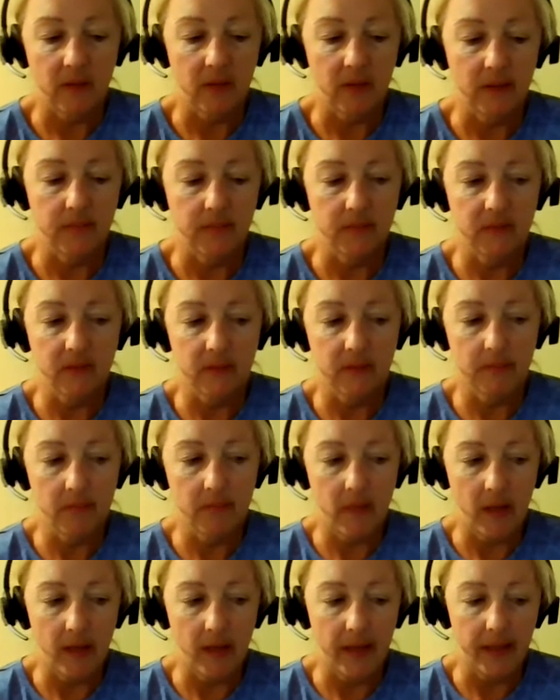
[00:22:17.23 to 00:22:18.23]
to
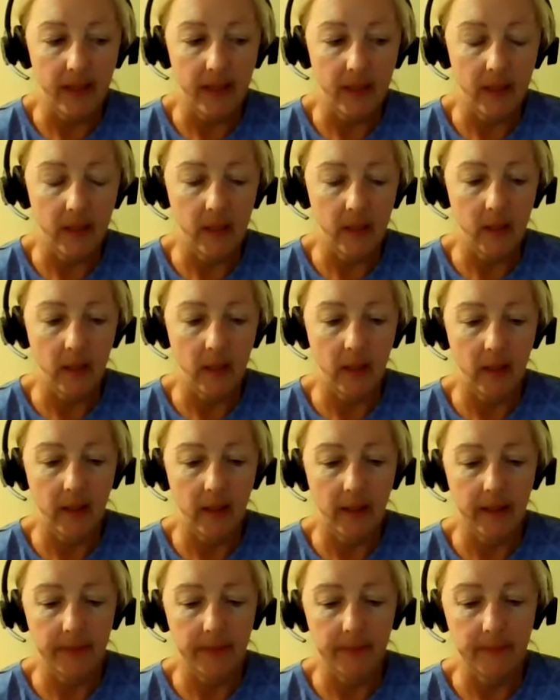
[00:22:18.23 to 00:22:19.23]
mine.
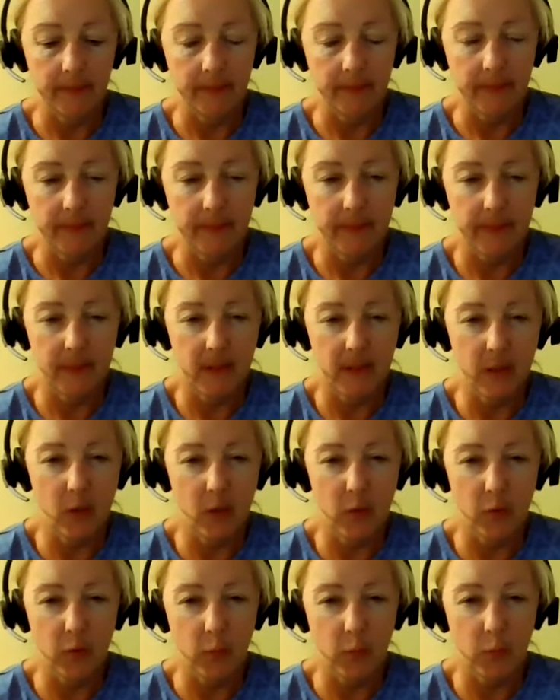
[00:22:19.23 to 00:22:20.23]

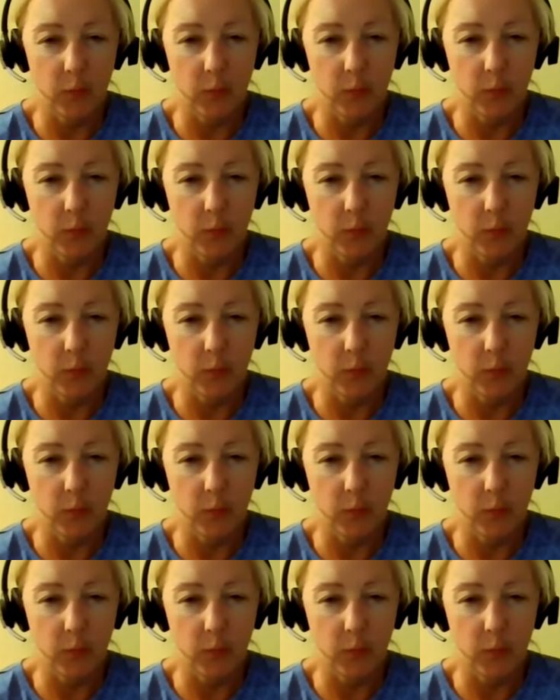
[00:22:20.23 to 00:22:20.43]
The